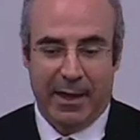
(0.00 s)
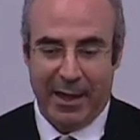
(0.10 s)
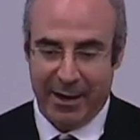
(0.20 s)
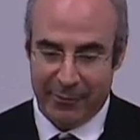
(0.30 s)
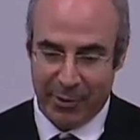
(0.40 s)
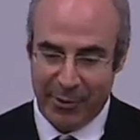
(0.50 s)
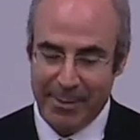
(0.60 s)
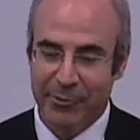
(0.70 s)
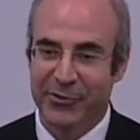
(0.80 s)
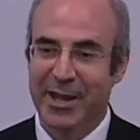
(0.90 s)
And we were
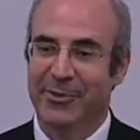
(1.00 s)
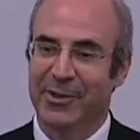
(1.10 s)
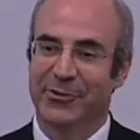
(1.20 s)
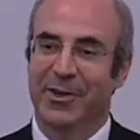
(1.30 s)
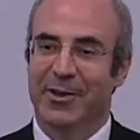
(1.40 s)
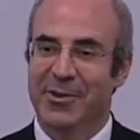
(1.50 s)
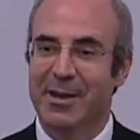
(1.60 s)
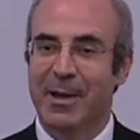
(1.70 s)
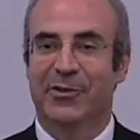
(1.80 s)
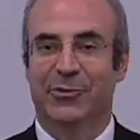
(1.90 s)
able to take these
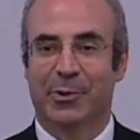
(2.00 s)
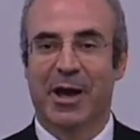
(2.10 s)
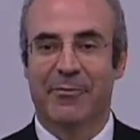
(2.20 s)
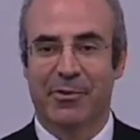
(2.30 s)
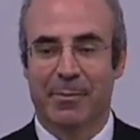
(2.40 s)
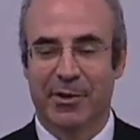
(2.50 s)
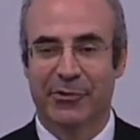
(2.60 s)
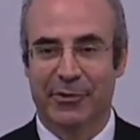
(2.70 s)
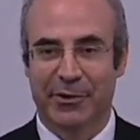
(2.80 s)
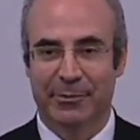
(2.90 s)
databases we got from the
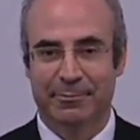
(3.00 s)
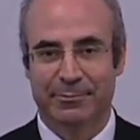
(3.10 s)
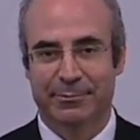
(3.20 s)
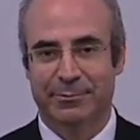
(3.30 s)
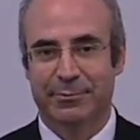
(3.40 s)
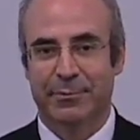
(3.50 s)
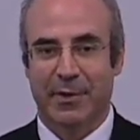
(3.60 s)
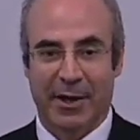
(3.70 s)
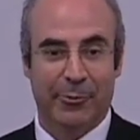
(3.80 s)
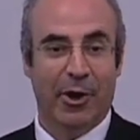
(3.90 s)
ministries
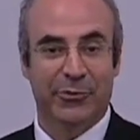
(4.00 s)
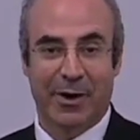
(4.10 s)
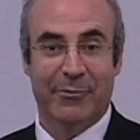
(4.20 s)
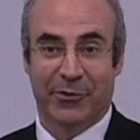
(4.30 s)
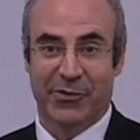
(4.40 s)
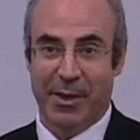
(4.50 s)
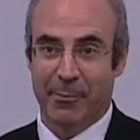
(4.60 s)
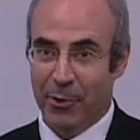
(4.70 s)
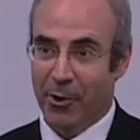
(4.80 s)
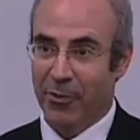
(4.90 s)
and cross-reference them
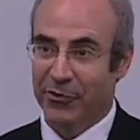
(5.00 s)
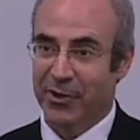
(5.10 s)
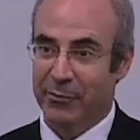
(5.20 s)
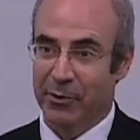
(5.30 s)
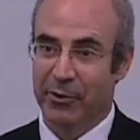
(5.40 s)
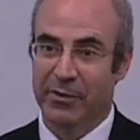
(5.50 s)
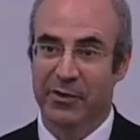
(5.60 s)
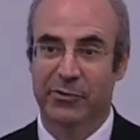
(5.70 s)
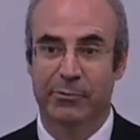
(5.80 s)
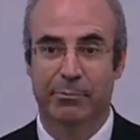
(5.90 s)
with all the stuff we learned in
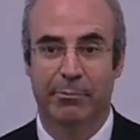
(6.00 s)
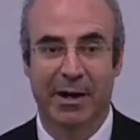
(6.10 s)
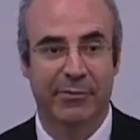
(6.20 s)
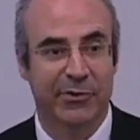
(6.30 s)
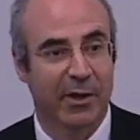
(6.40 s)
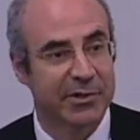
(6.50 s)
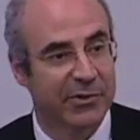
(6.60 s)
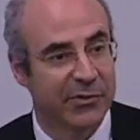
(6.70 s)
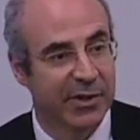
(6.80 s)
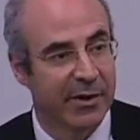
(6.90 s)
these breakfast,
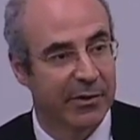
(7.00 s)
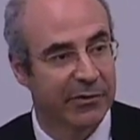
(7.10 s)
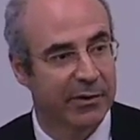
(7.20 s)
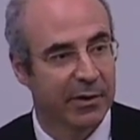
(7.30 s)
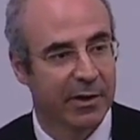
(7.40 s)
lunches, and dinners.